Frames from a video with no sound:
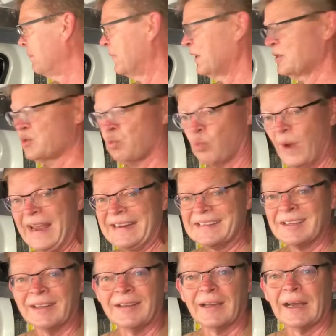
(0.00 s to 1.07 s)
There's
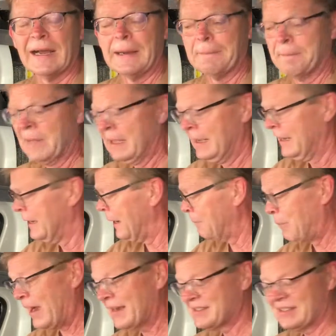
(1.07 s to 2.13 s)
weight. A
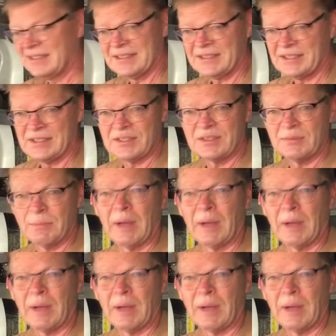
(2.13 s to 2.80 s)
box of this is